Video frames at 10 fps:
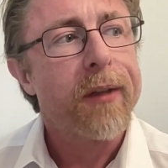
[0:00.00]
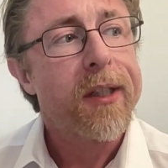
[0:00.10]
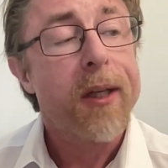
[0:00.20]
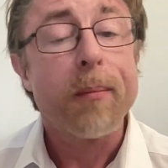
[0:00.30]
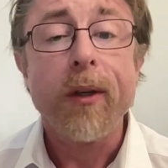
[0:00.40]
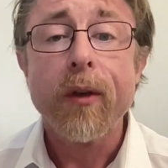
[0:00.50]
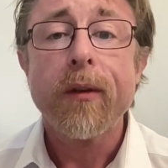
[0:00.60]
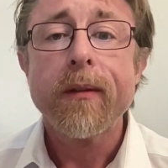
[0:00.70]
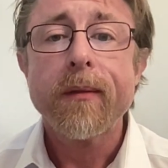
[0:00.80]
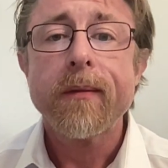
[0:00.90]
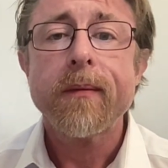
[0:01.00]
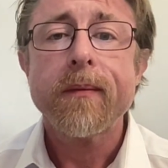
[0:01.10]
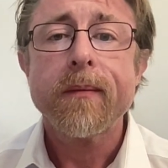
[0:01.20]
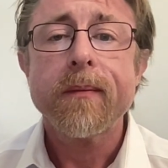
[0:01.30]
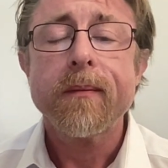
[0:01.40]
reciprocal
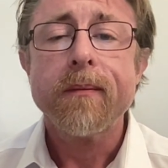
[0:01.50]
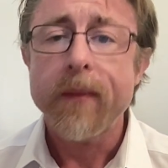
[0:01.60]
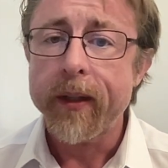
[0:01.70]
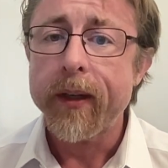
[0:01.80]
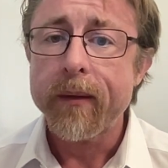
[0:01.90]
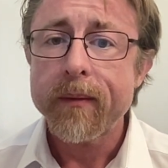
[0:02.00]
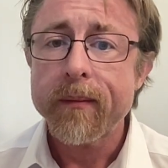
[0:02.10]
you know,